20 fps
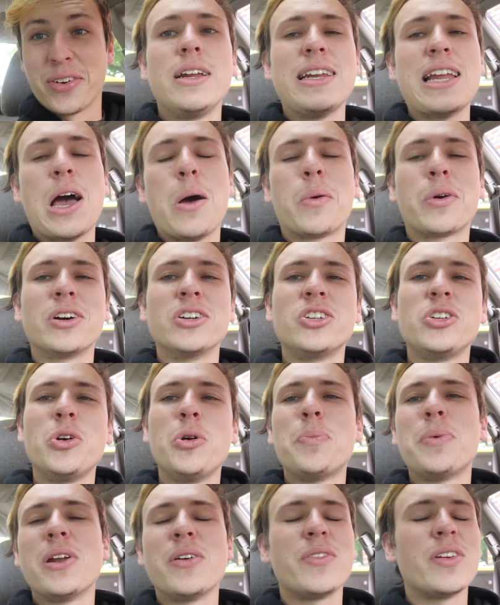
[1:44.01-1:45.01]
Now we're going to do a
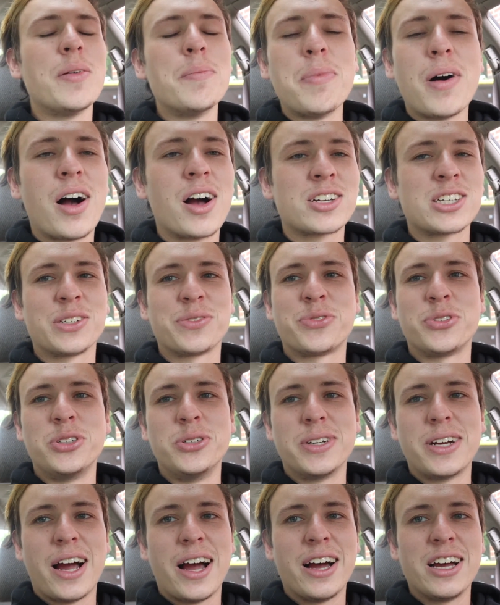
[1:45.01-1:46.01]
bit of an unboxing for
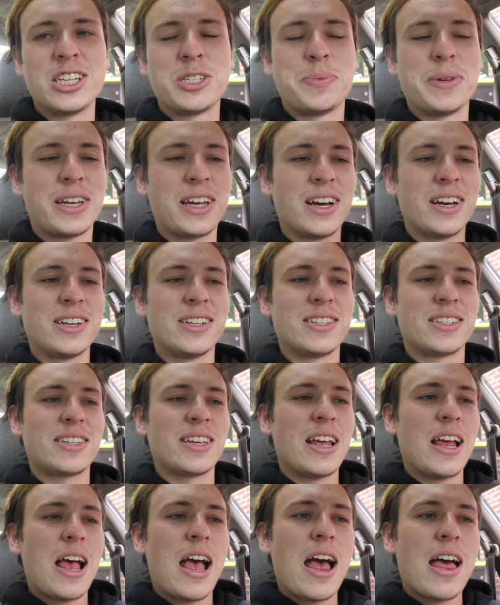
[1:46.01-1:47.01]
you guys because
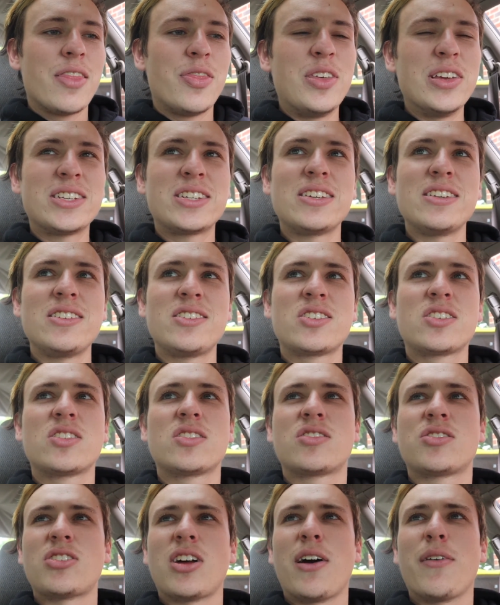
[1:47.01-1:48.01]
this is
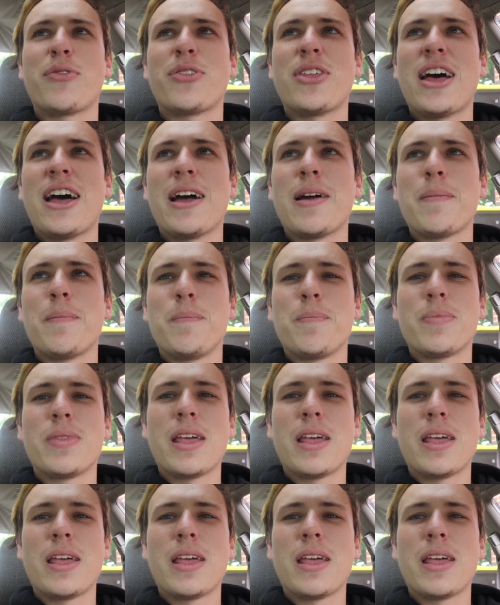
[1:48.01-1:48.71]
stuff that,